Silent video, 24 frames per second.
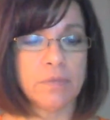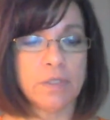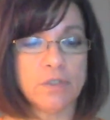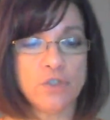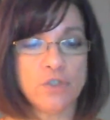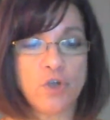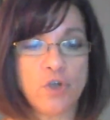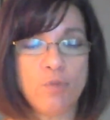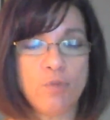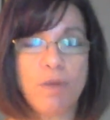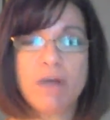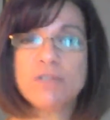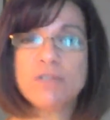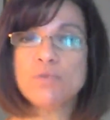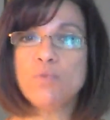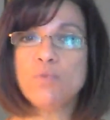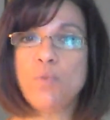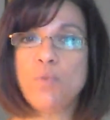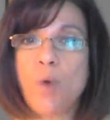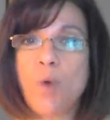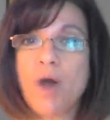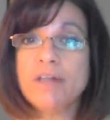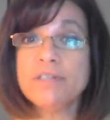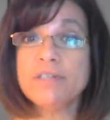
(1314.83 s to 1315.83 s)

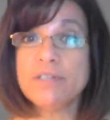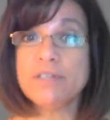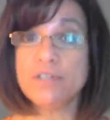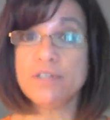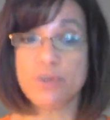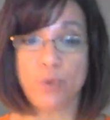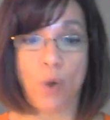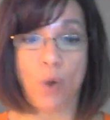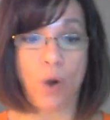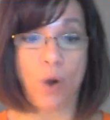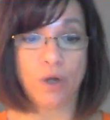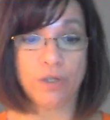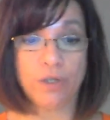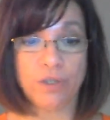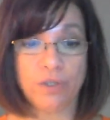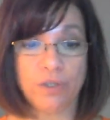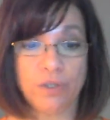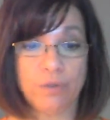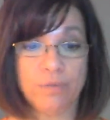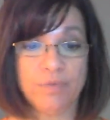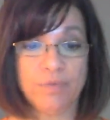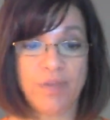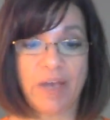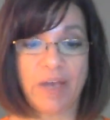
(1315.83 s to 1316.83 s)
Tomas wants to
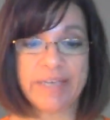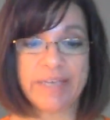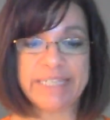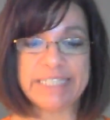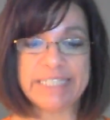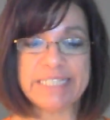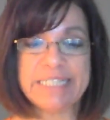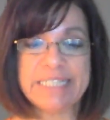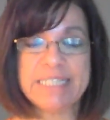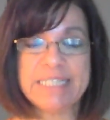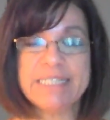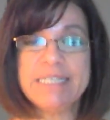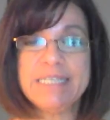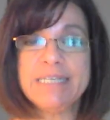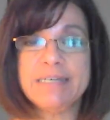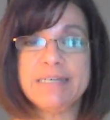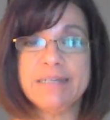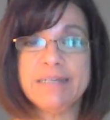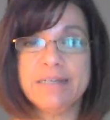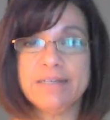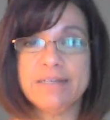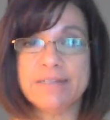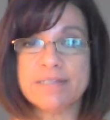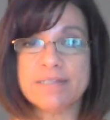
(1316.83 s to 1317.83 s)
argue. I can see
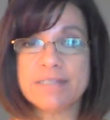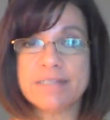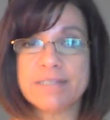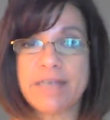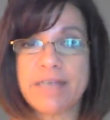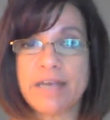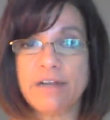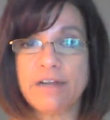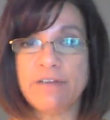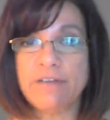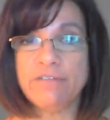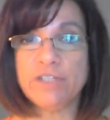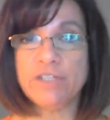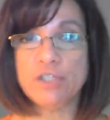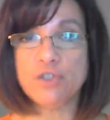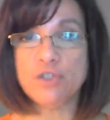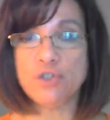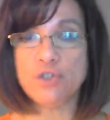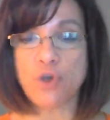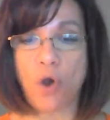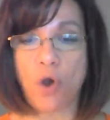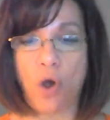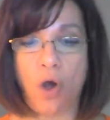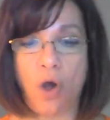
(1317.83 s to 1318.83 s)
it in the set of his
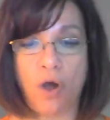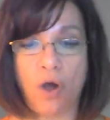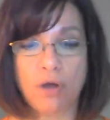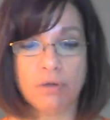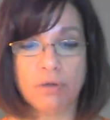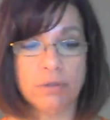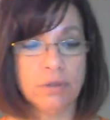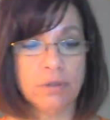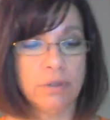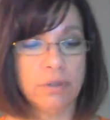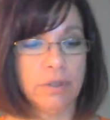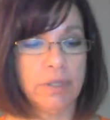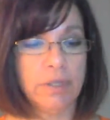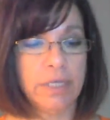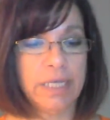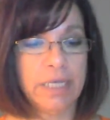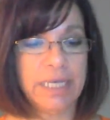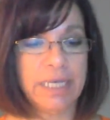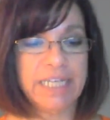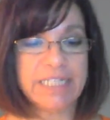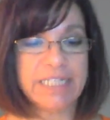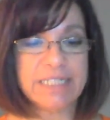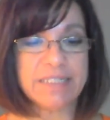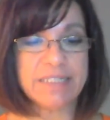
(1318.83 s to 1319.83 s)
jaw.
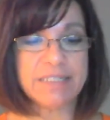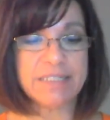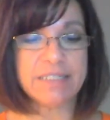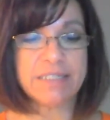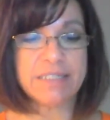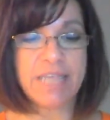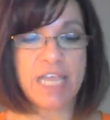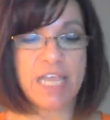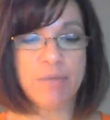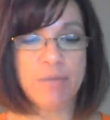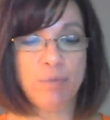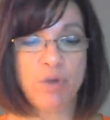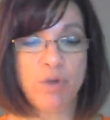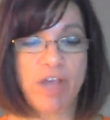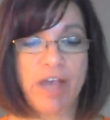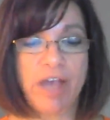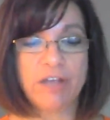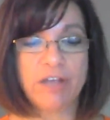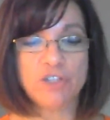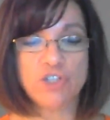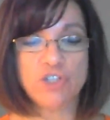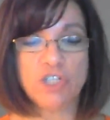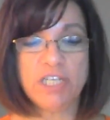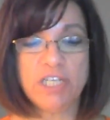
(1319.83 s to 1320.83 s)
It's the same
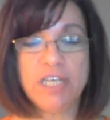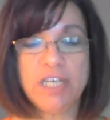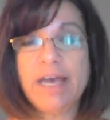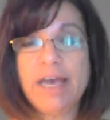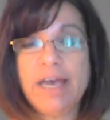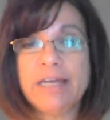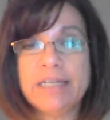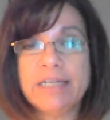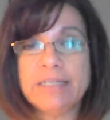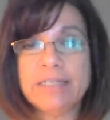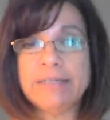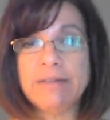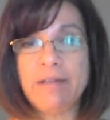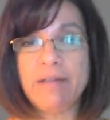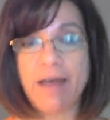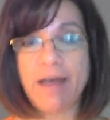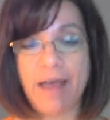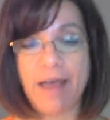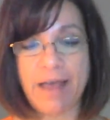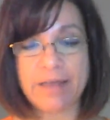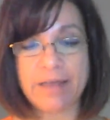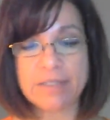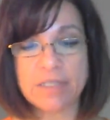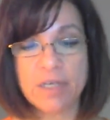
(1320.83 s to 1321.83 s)
reaction he had in
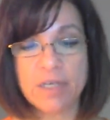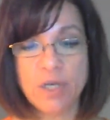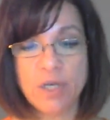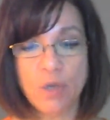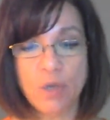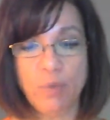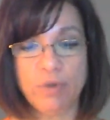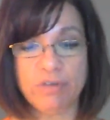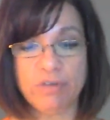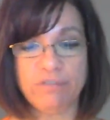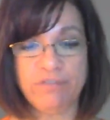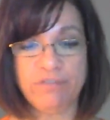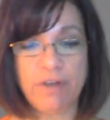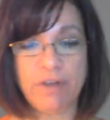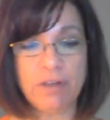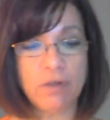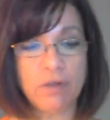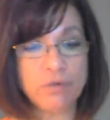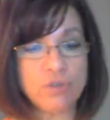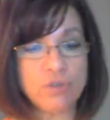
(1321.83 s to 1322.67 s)
class when a fellow